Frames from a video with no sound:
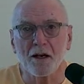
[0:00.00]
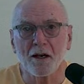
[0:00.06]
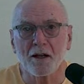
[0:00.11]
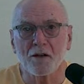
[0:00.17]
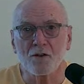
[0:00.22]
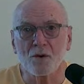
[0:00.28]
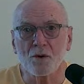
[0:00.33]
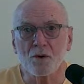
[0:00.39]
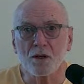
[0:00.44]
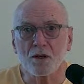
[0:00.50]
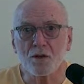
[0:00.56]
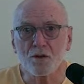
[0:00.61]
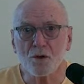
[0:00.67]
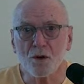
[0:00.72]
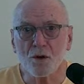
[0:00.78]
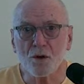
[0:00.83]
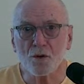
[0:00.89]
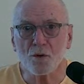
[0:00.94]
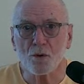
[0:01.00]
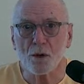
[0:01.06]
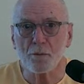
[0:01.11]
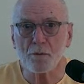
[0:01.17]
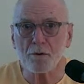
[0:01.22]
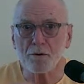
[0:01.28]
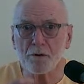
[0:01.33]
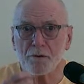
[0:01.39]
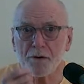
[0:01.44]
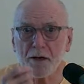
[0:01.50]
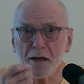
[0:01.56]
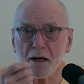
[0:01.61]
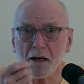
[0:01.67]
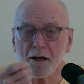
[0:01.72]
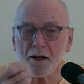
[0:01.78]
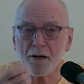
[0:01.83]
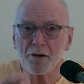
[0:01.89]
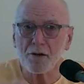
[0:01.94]
And so he saw Swami
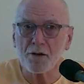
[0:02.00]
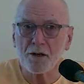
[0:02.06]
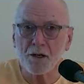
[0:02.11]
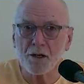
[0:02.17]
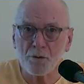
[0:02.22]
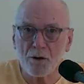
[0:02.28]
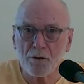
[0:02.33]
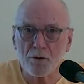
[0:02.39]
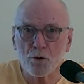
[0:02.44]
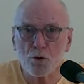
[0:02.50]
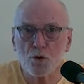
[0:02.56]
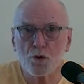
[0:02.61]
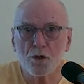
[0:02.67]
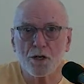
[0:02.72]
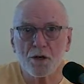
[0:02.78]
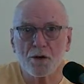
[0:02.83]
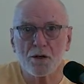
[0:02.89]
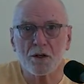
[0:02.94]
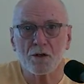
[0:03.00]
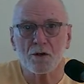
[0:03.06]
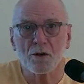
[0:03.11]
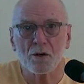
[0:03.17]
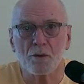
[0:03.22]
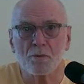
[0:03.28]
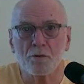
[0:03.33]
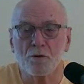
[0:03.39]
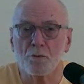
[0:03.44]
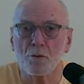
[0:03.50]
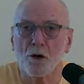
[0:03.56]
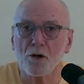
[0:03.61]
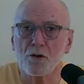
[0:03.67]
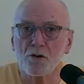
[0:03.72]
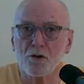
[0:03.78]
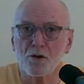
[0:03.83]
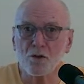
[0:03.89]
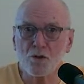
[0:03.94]
Vivekananda in revolutionary terms,
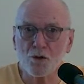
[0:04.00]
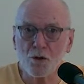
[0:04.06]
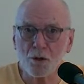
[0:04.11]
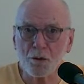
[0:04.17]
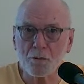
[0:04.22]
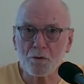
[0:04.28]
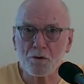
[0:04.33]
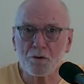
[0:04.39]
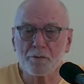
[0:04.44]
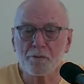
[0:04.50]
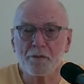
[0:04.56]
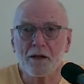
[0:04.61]
Marxist terms,